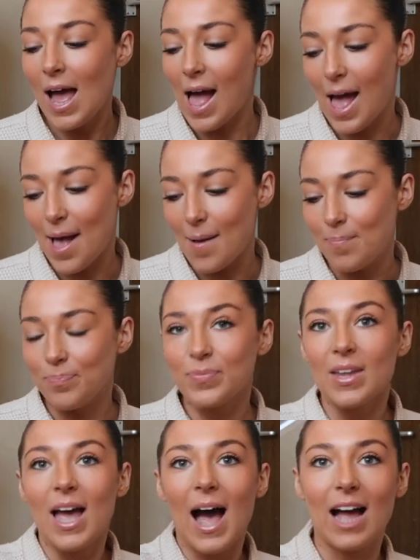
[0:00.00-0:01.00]
And
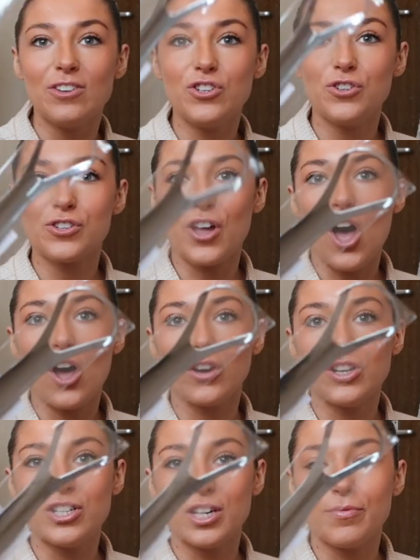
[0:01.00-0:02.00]
she does like
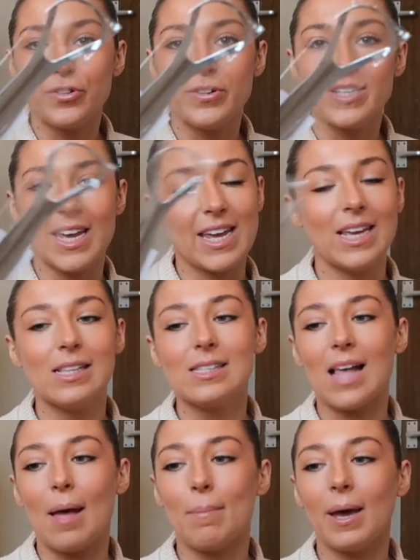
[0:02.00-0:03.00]
hygiene routines,
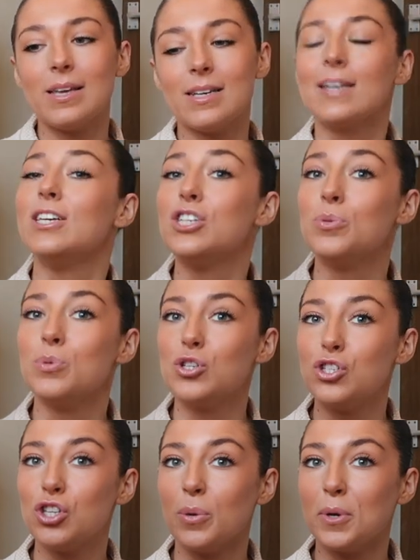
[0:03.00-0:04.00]
and basically she was
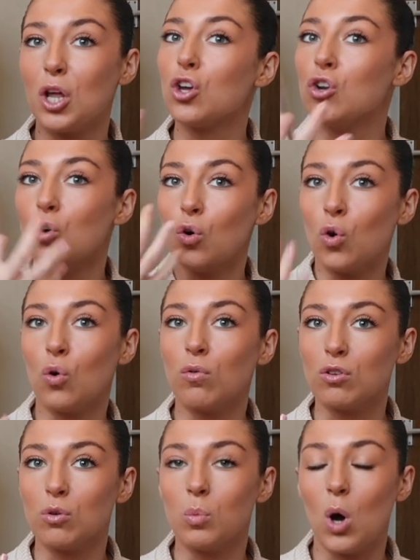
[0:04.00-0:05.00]
doing like an
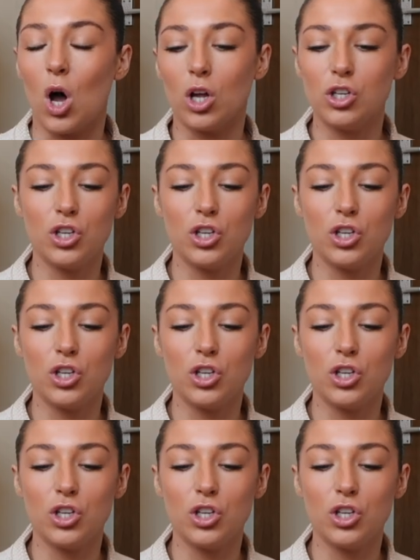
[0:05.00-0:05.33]
oral one.